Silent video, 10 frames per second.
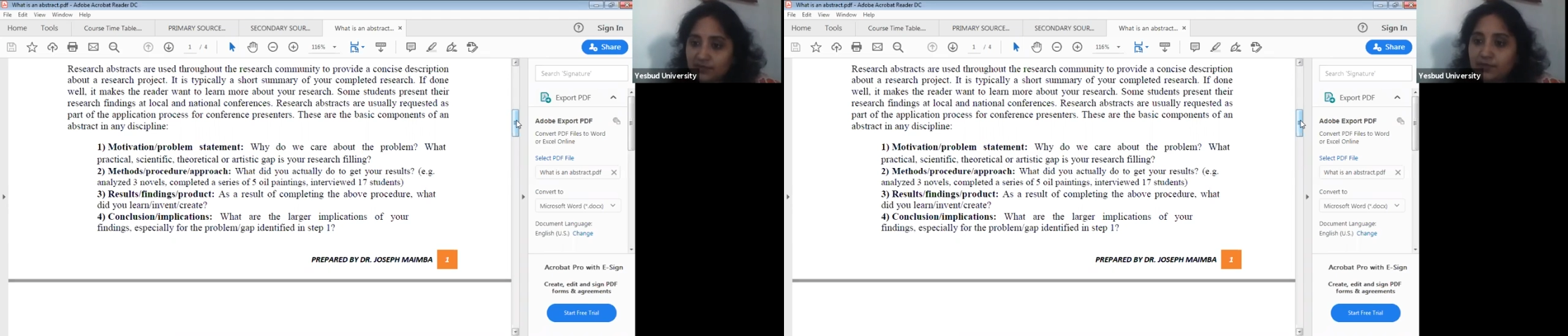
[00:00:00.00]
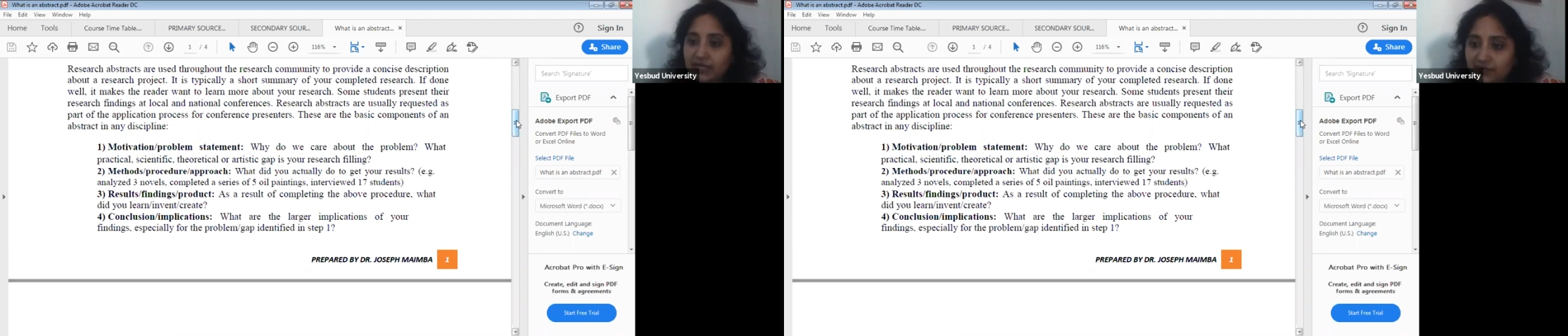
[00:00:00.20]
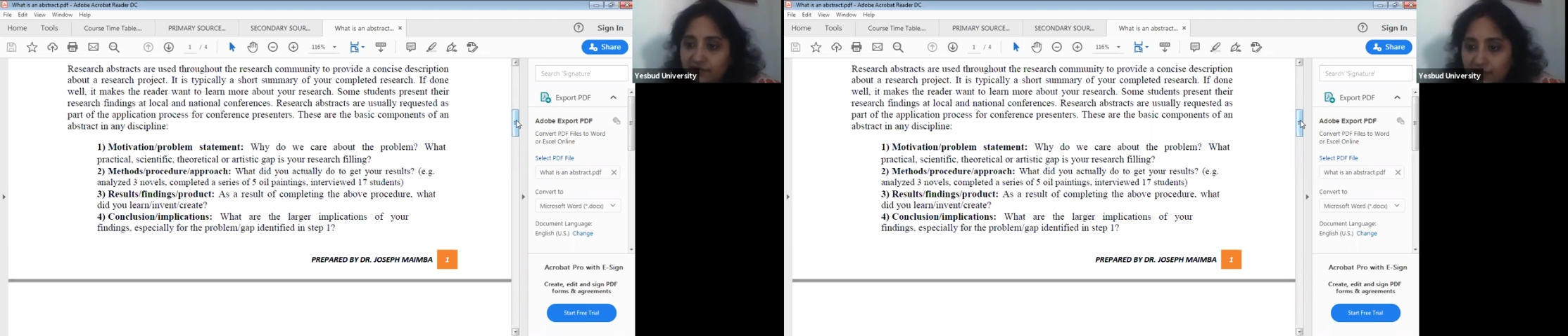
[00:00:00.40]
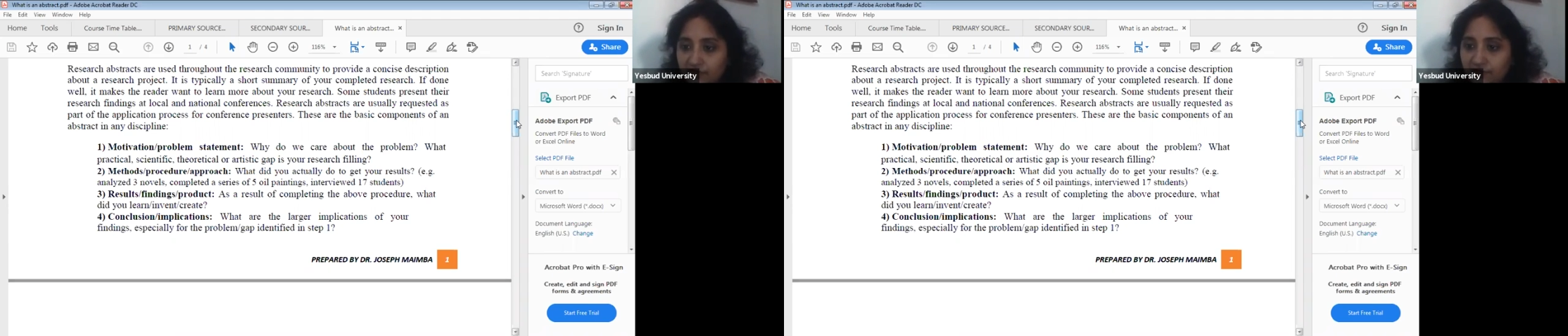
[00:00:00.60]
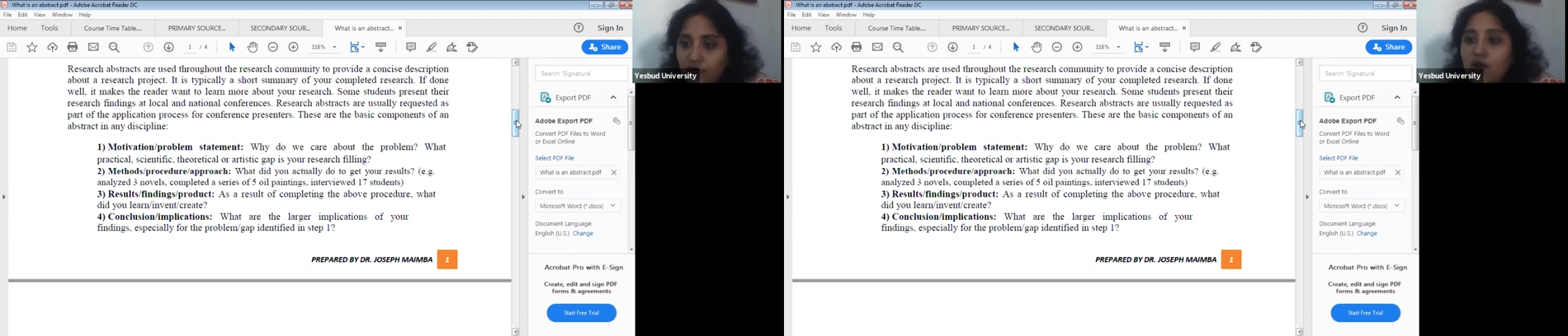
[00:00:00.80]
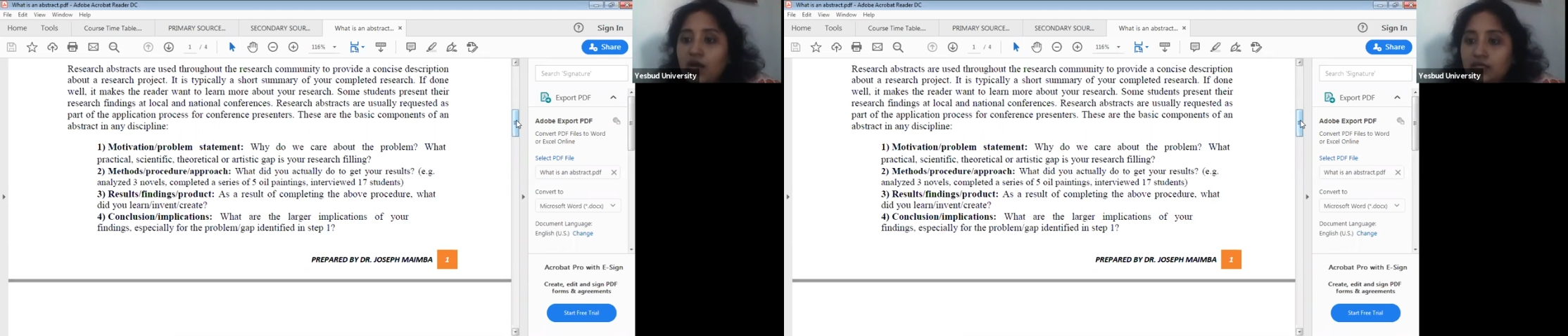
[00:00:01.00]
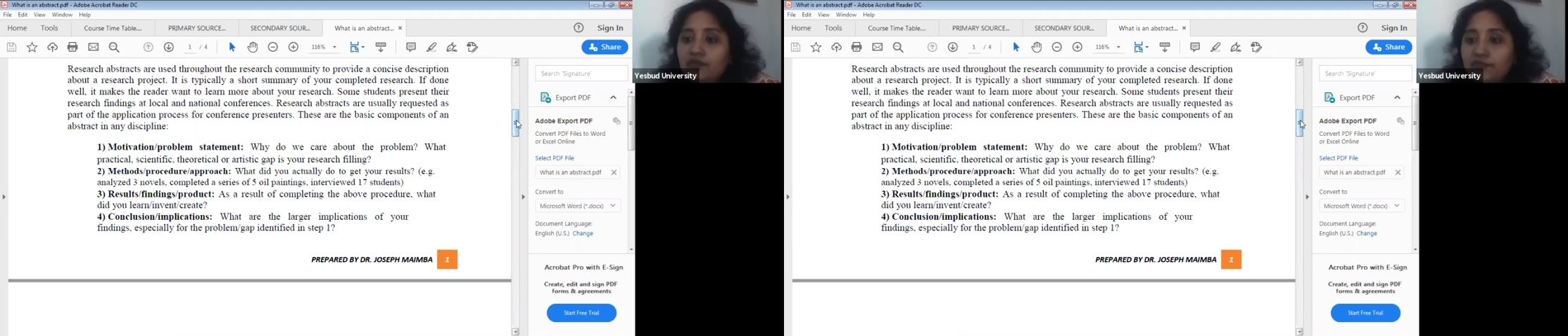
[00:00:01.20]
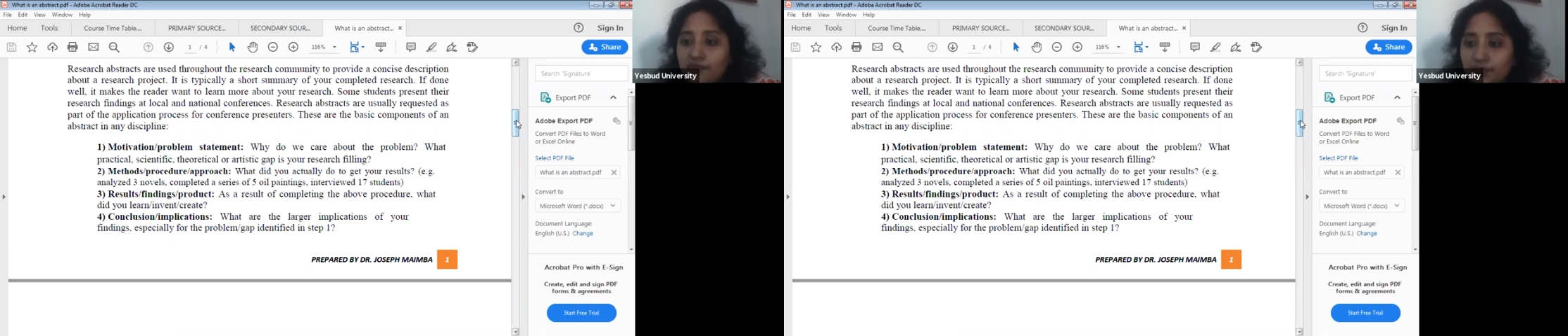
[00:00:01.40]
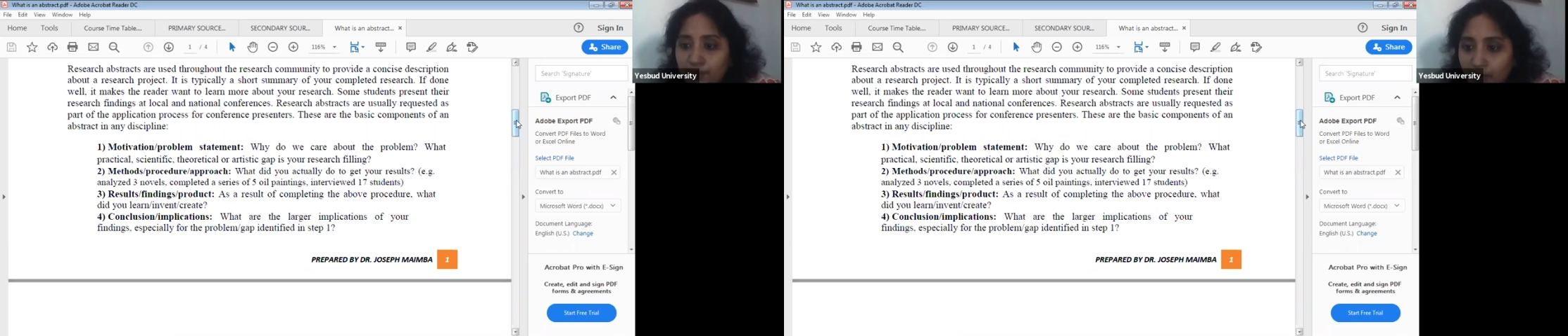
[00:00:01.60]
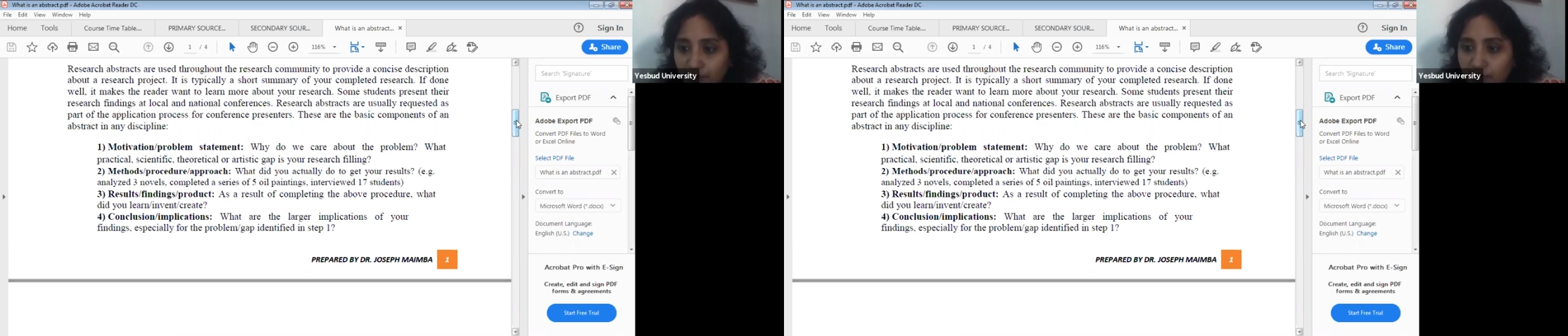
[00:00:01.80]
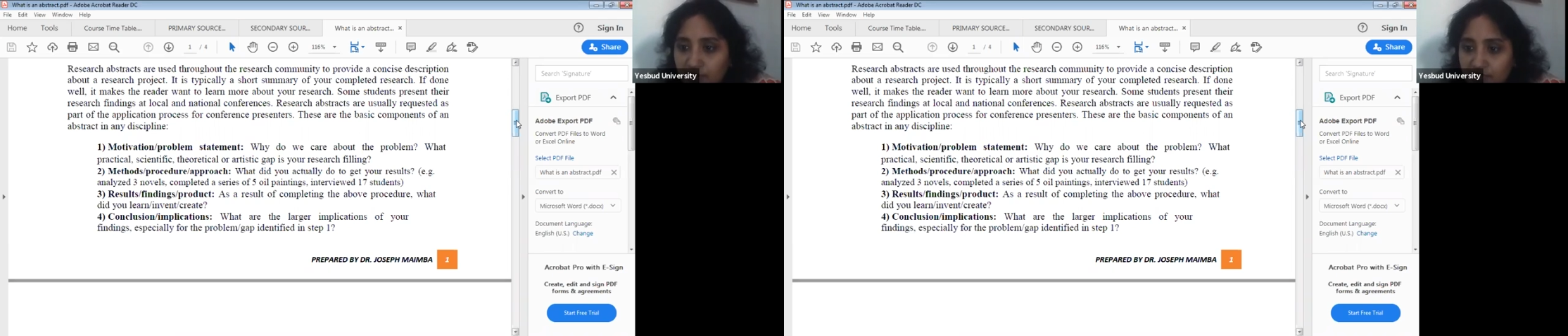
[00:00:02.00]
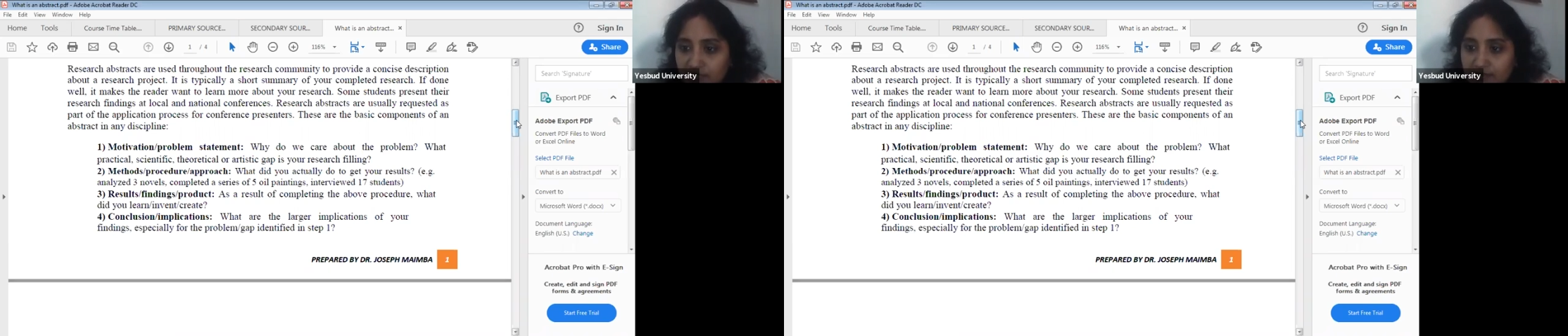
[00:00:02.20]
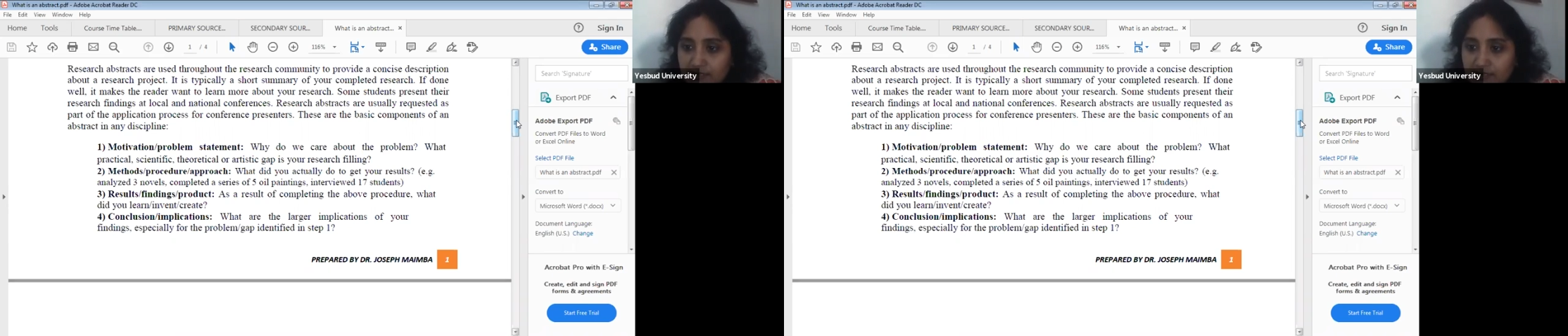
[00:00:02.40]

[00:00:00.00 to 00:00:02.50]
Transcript: benefit for other communities.